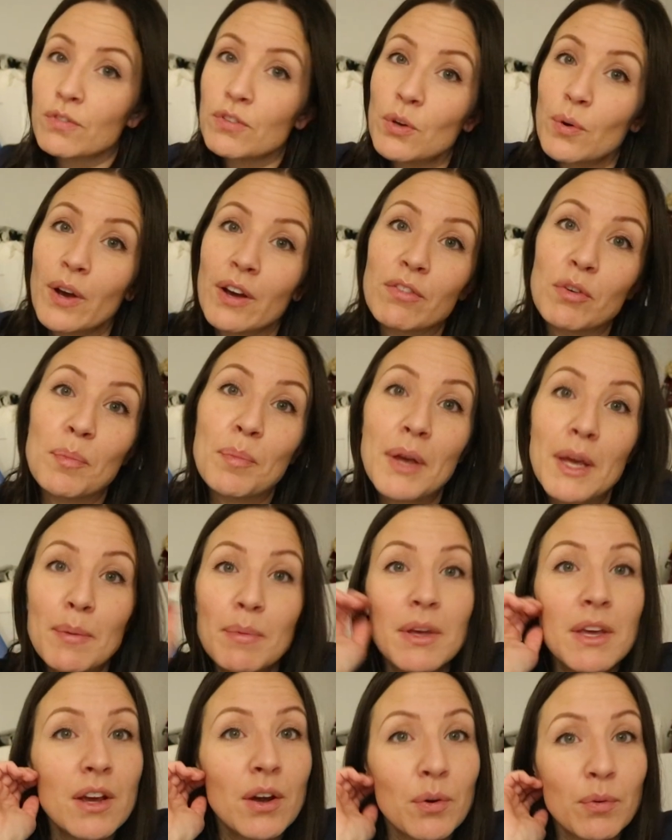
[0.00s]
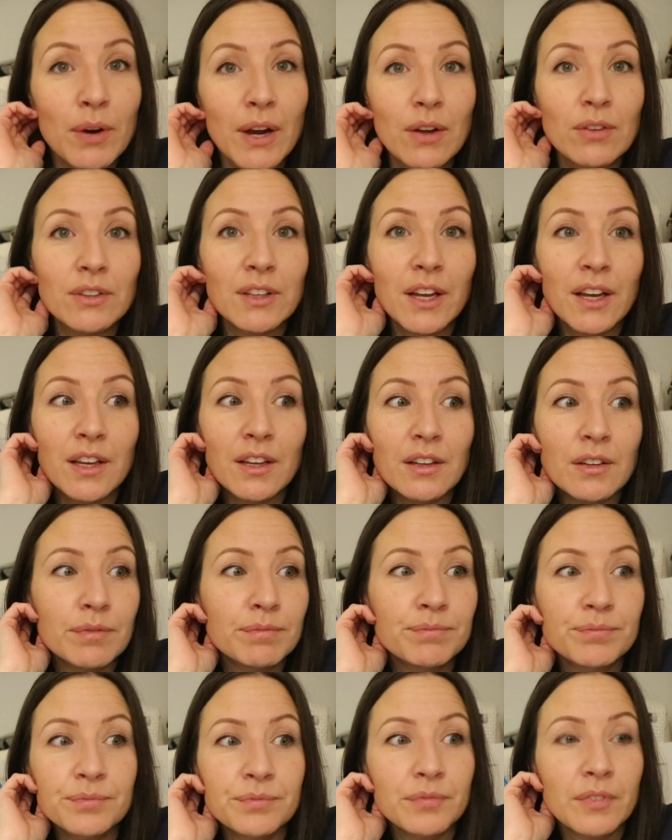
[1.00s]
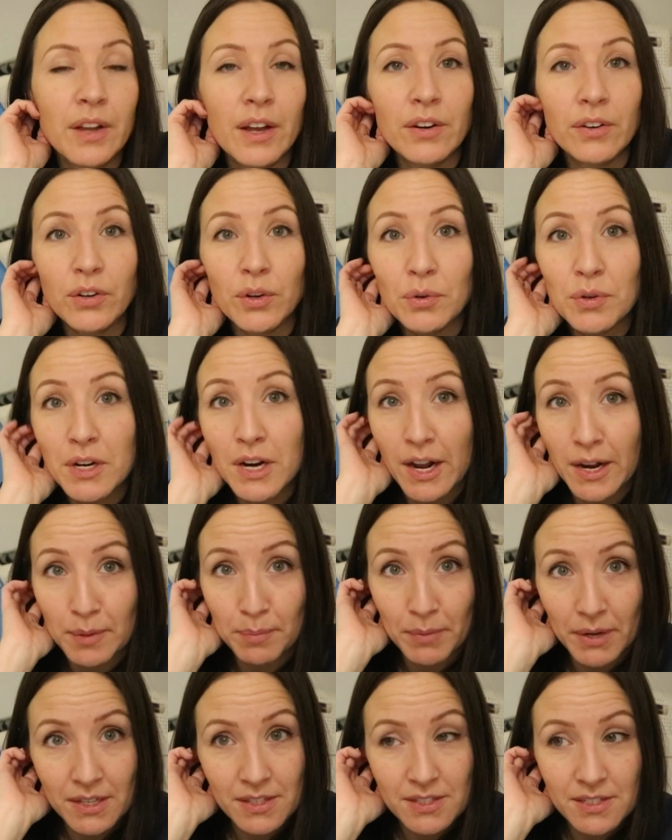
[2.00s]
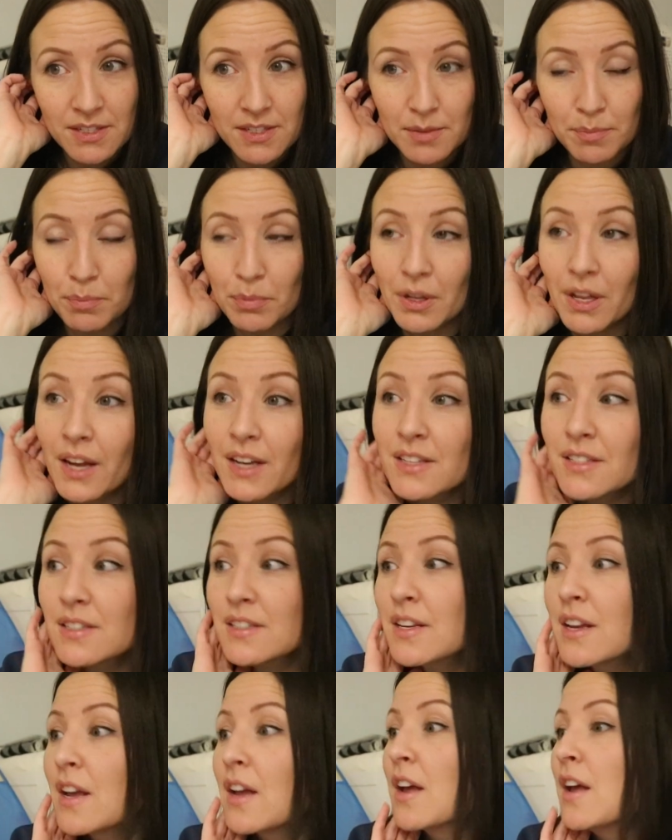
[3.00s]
if you have a baby around like I don't know, nine months plus.